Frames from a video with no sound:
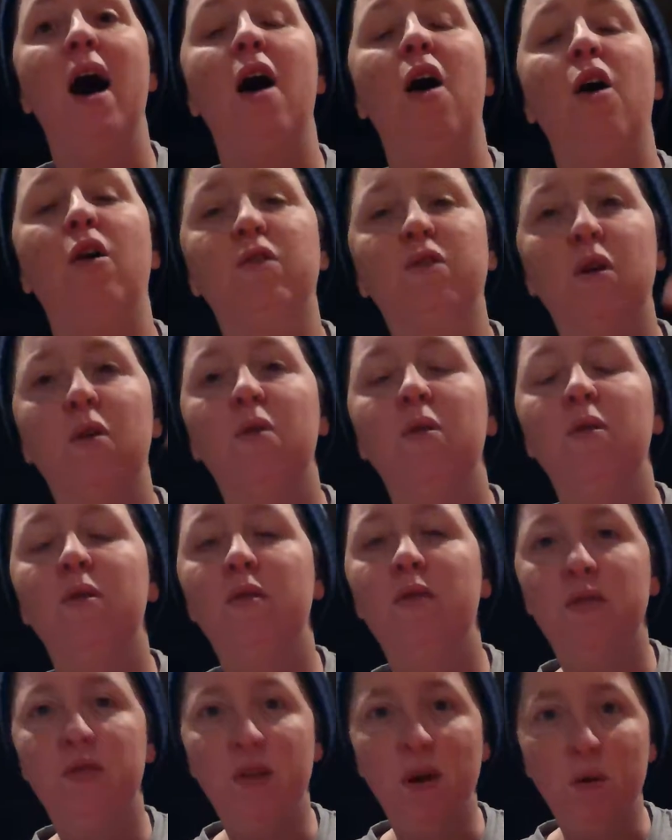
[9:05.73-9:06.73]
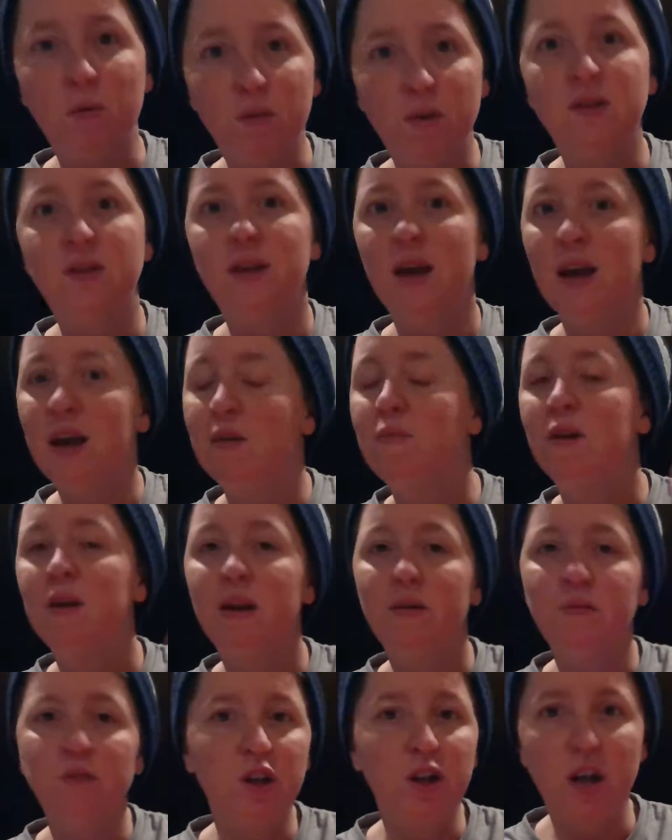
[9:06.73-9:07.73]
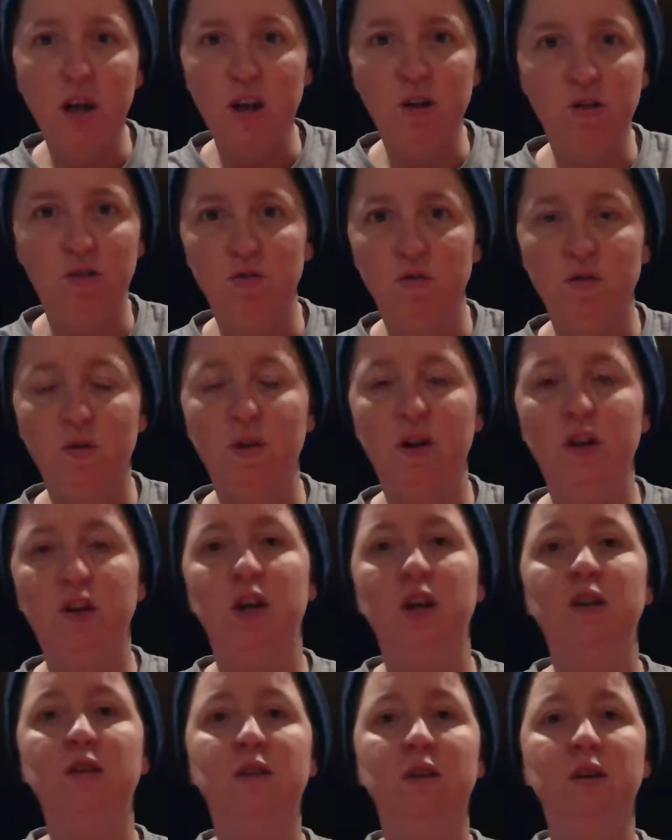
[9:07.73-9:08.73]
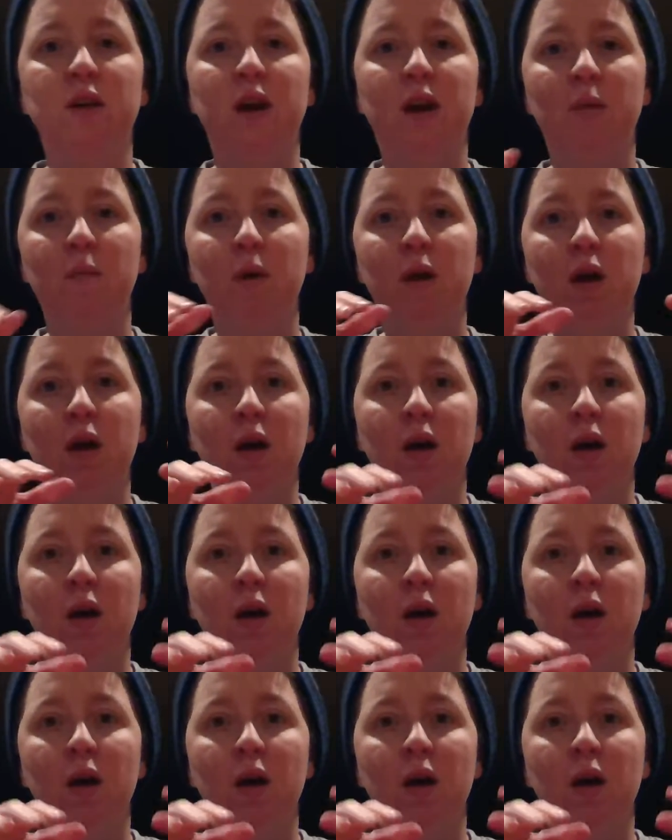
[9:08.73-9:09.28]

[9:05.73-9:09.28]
Also, they were the same. They never changed. There's no way to change the game.